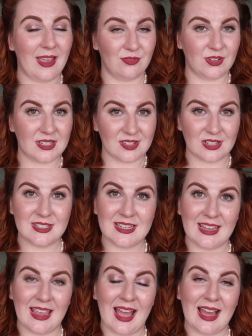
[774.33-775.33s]
every
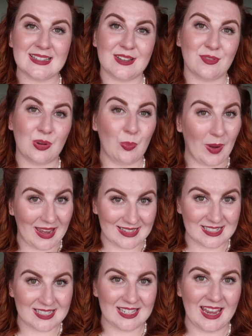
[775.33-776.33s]
Sunday and every
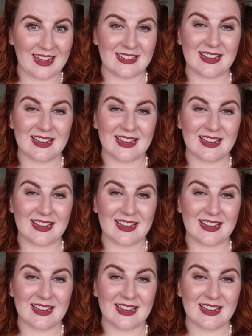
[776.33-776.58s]
Wednesday in